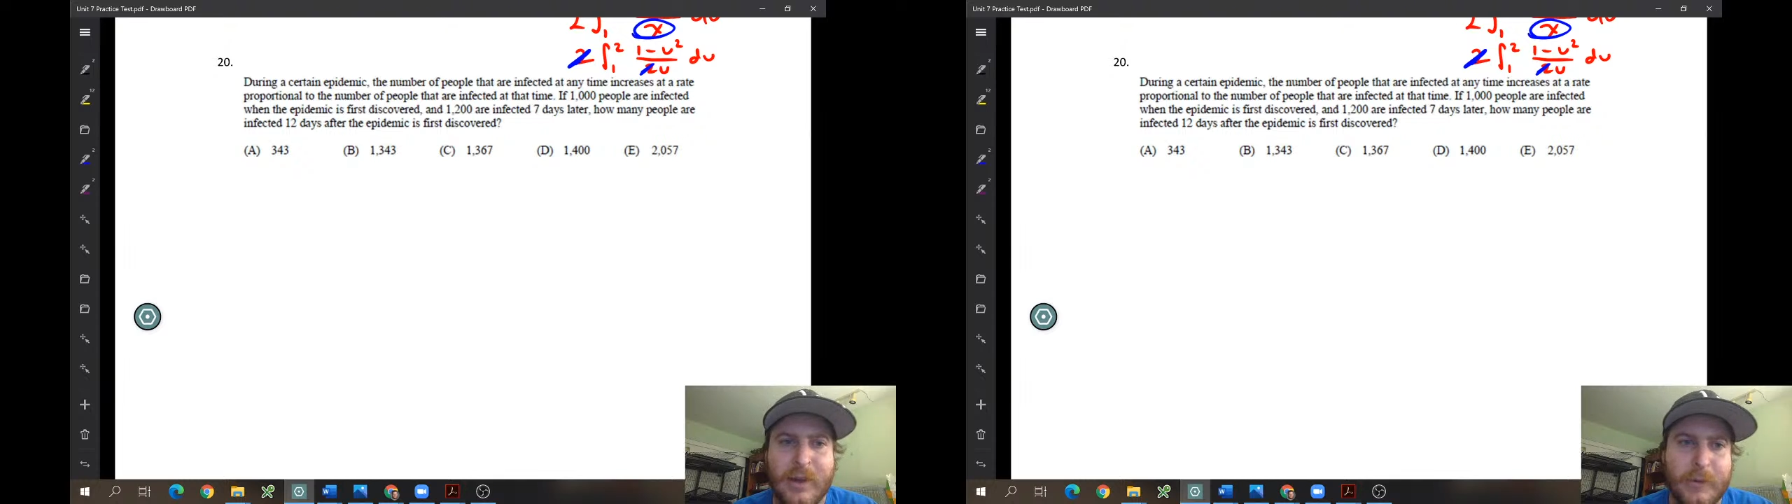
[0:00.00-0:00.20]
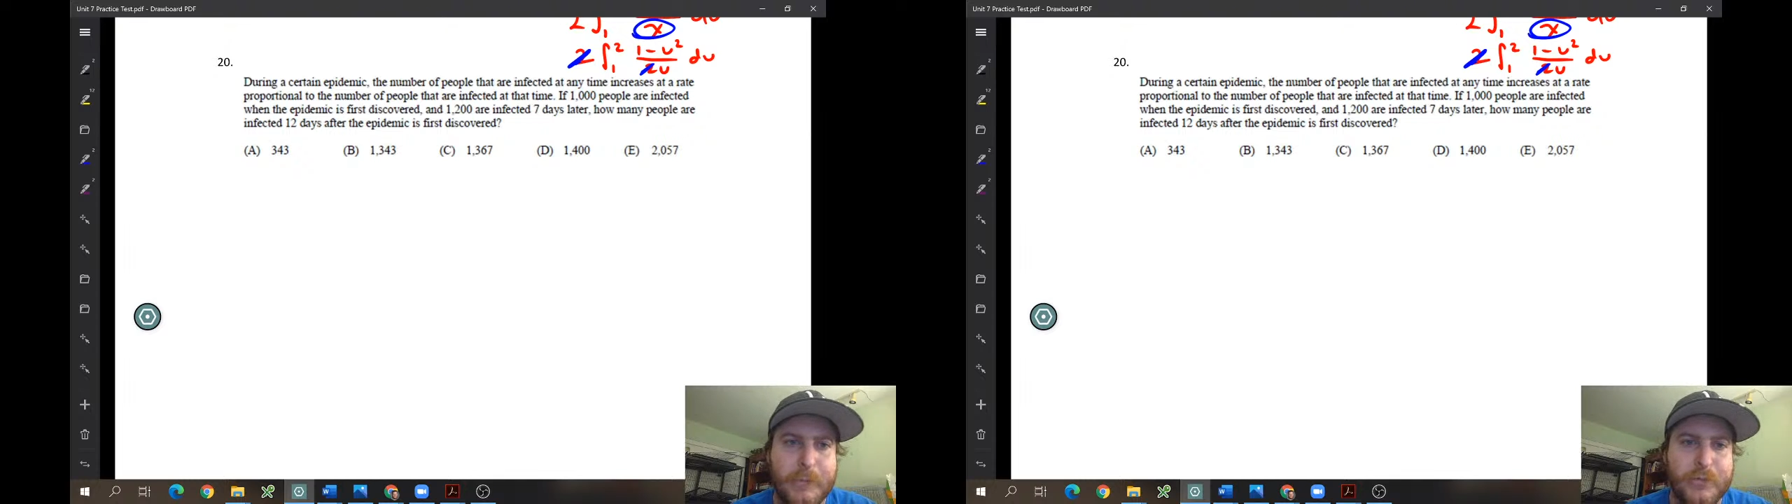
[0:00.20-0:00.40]

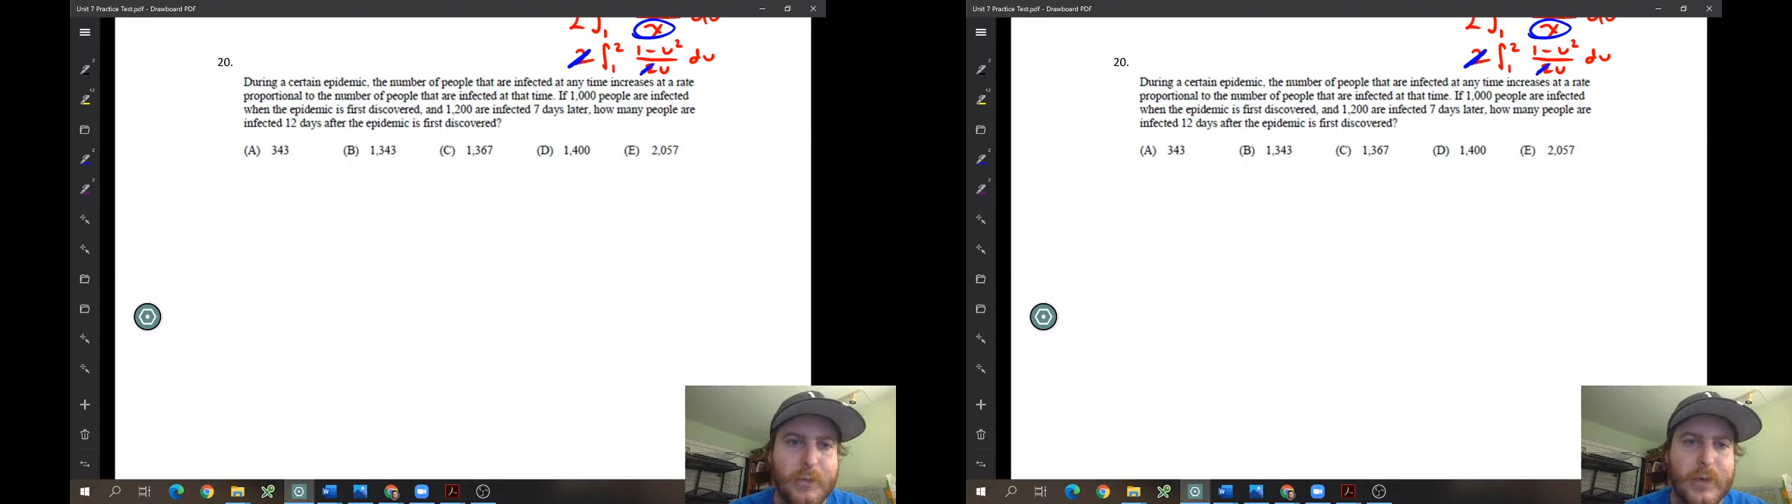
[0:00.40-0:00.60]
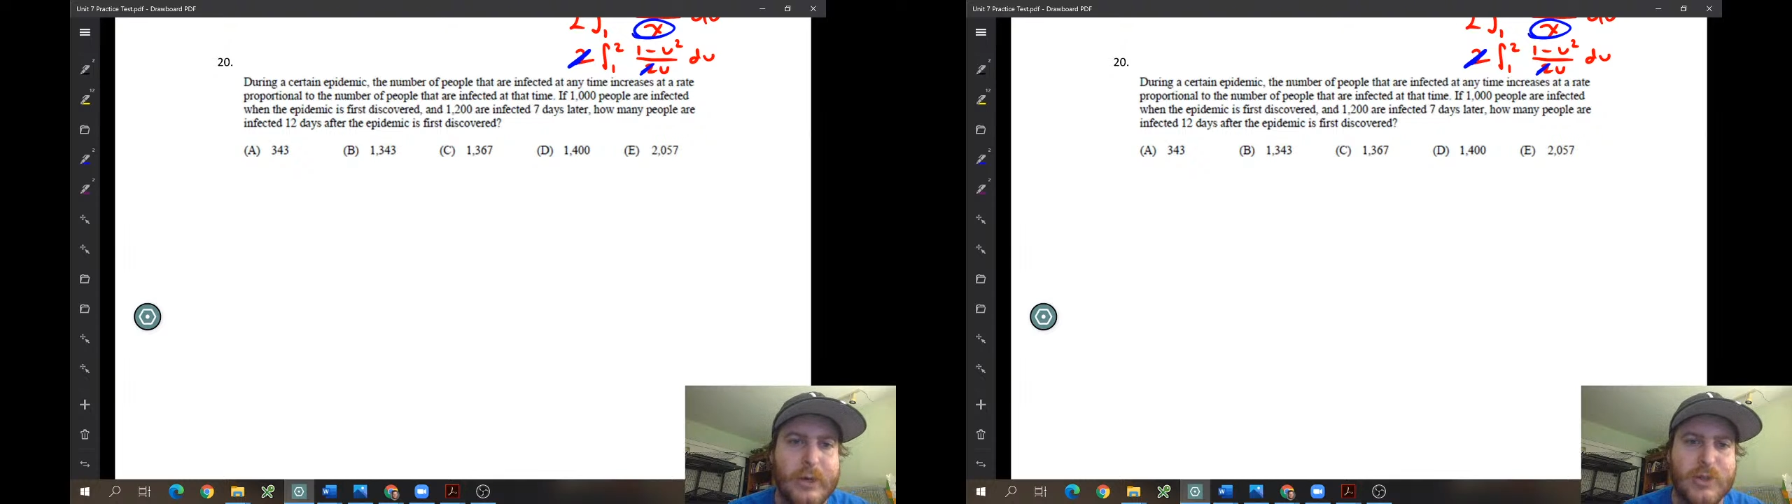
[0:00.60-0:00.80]

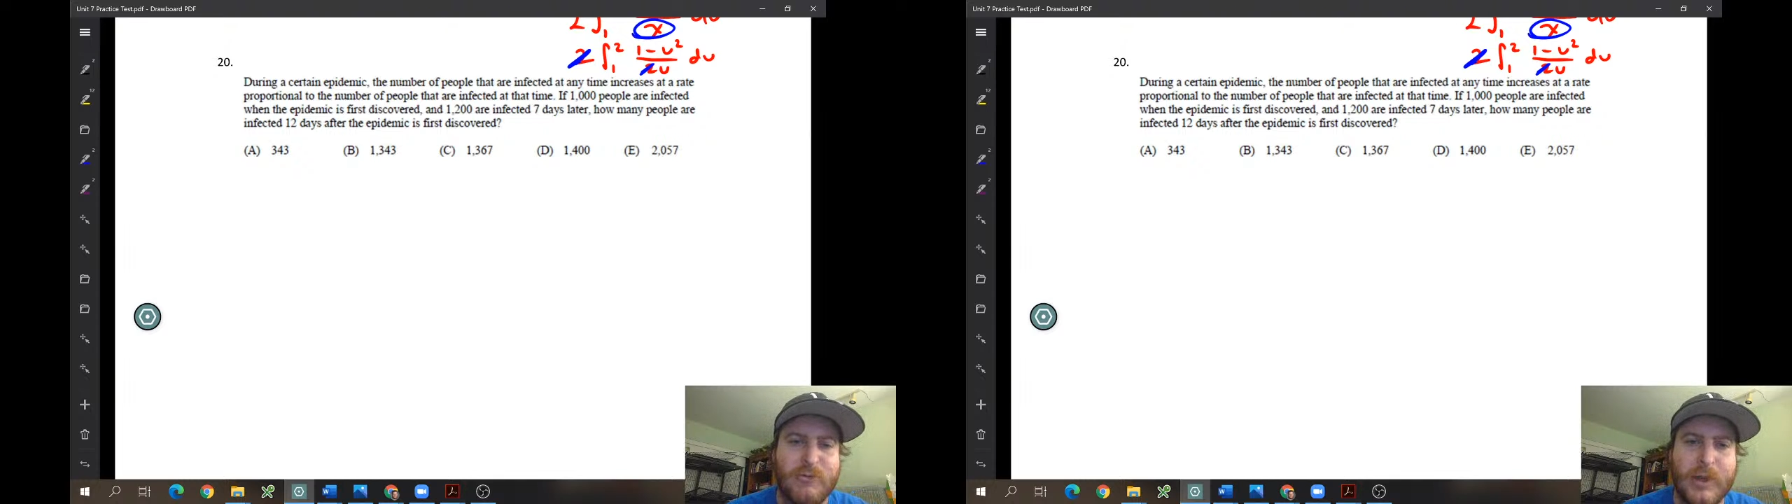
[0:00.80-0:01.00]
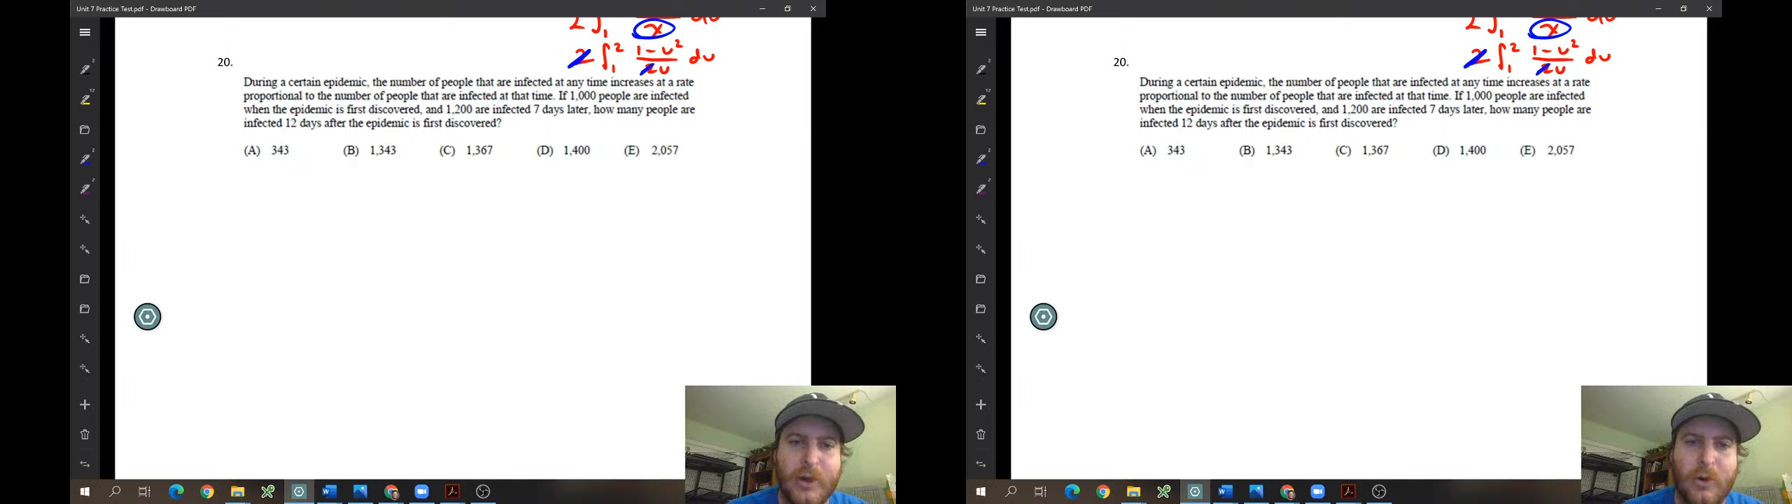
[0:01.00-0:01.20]
It was a
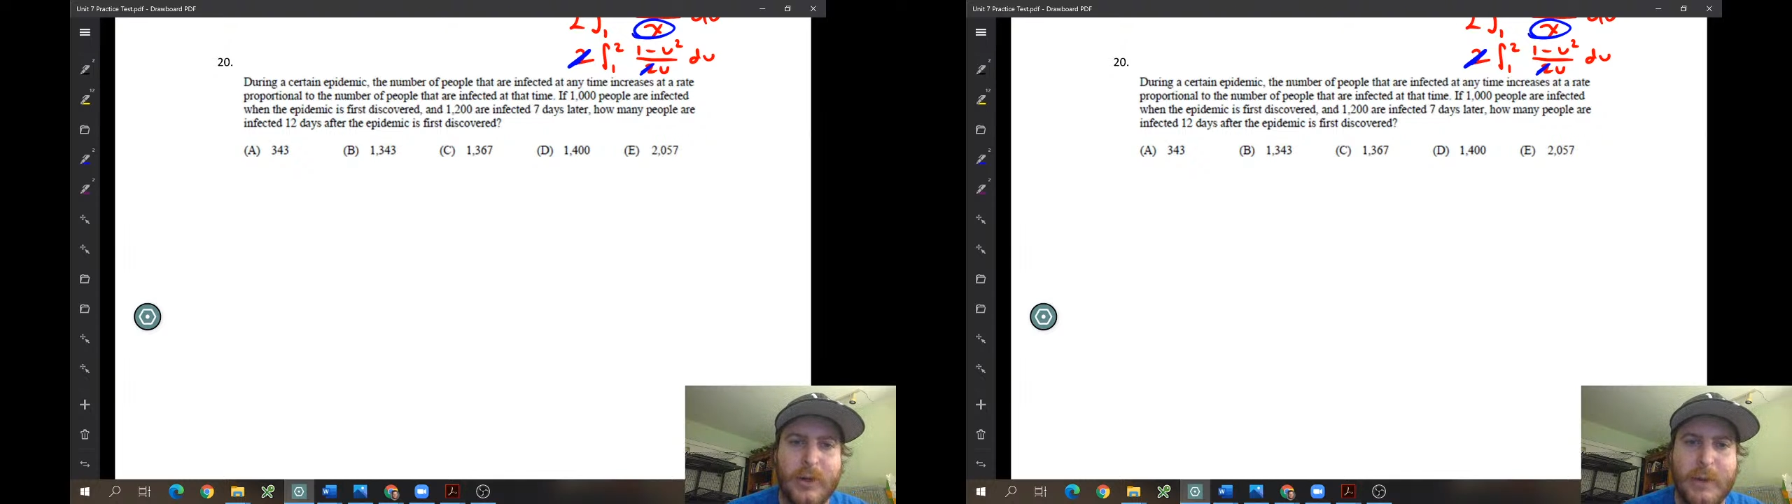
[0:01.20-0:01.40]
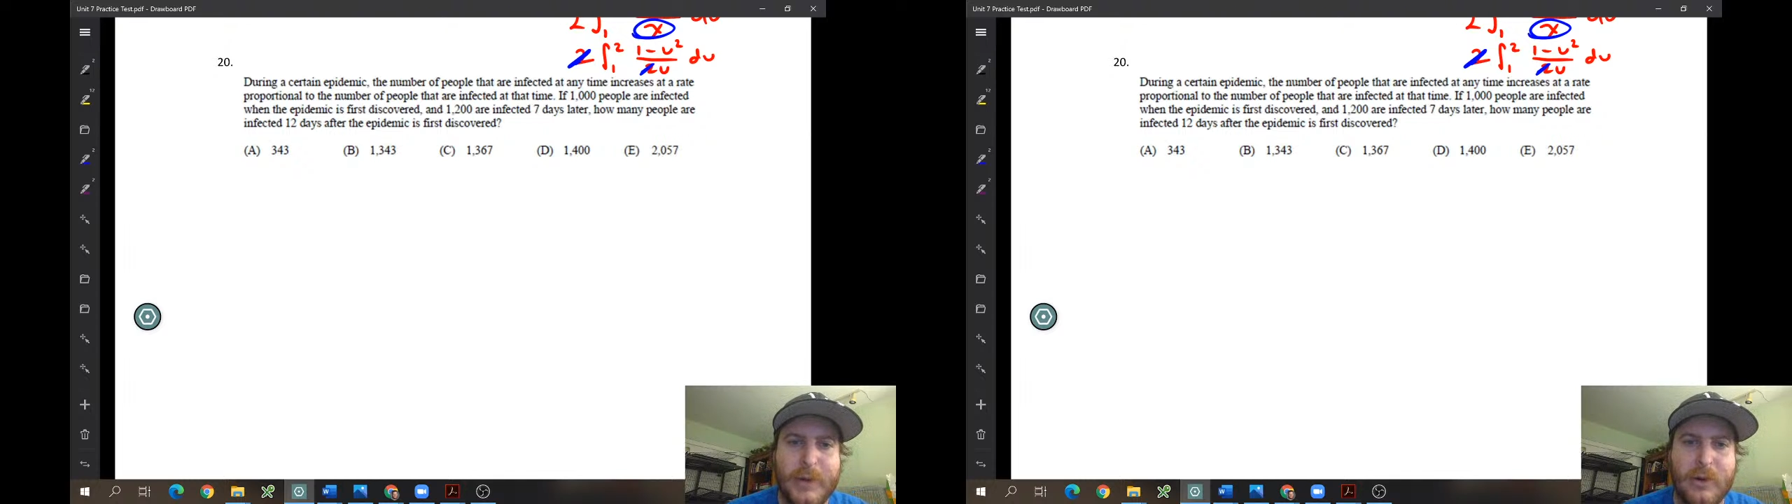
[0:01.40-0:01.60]
really old
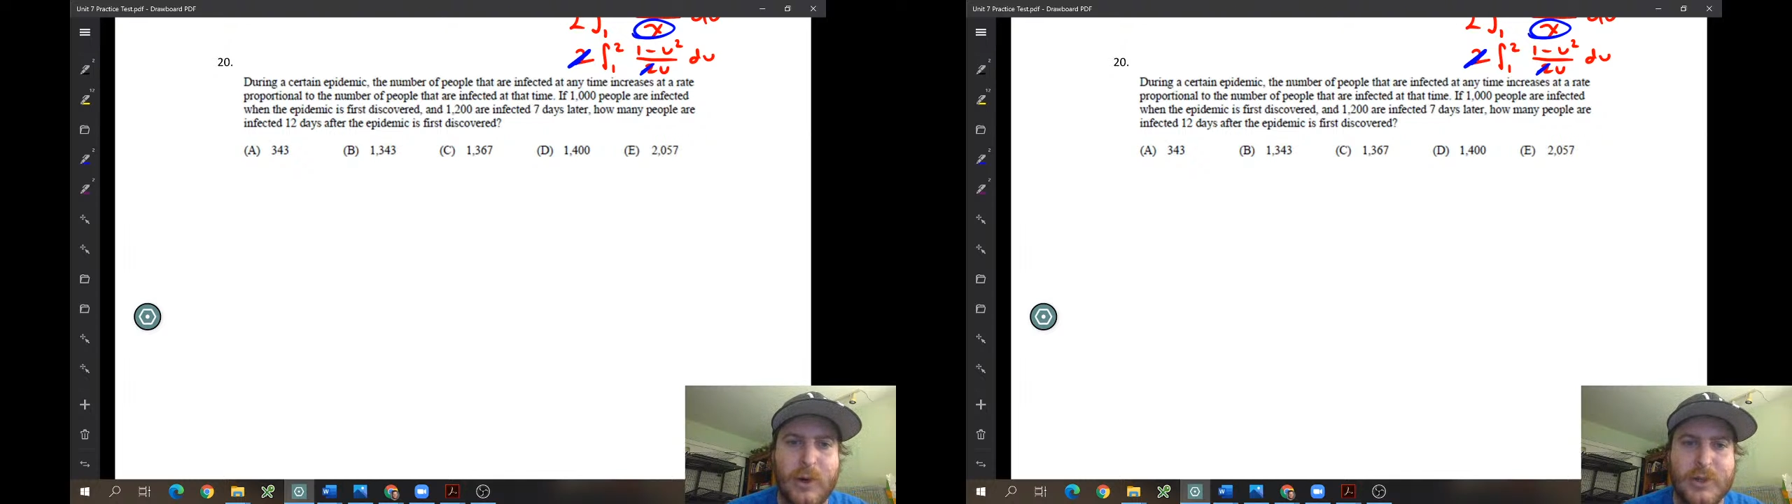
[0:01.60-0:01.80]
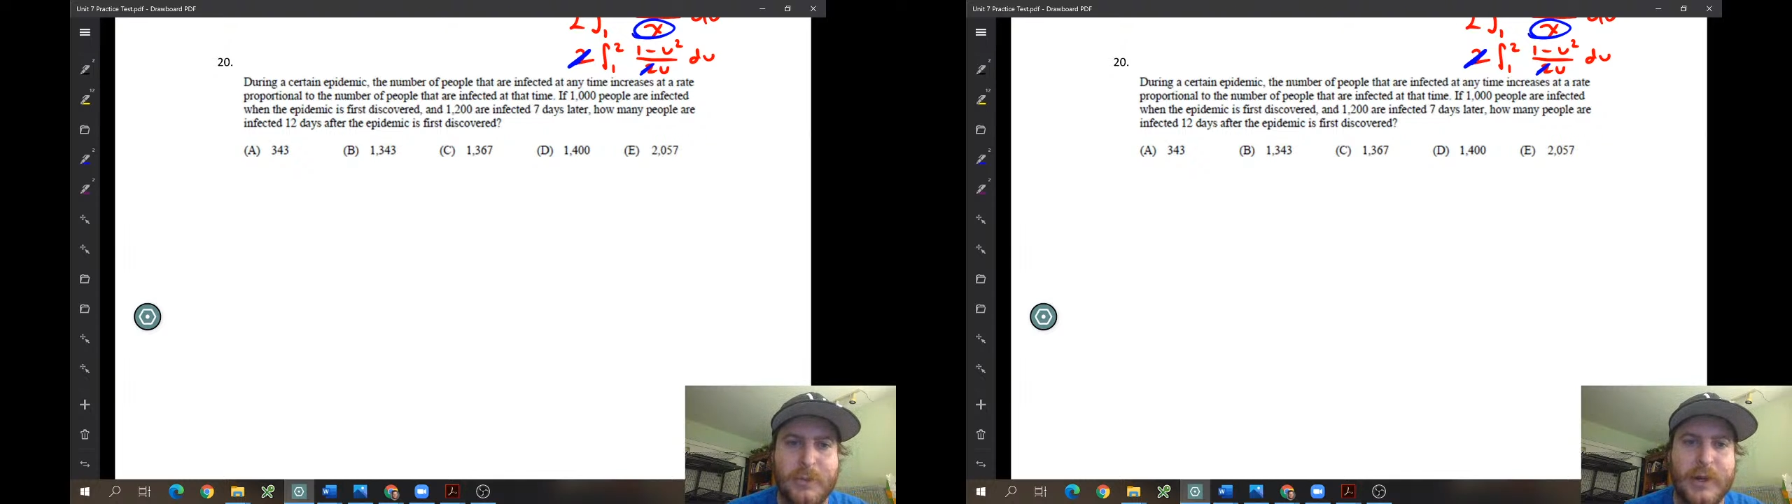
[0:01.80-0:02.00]
AP question,